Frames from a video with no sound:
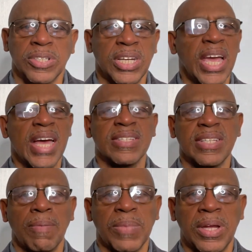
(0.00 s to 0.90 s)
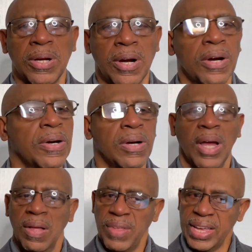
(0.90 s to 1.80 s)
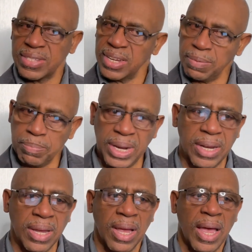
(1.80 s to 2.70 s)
She has something in her that's in me.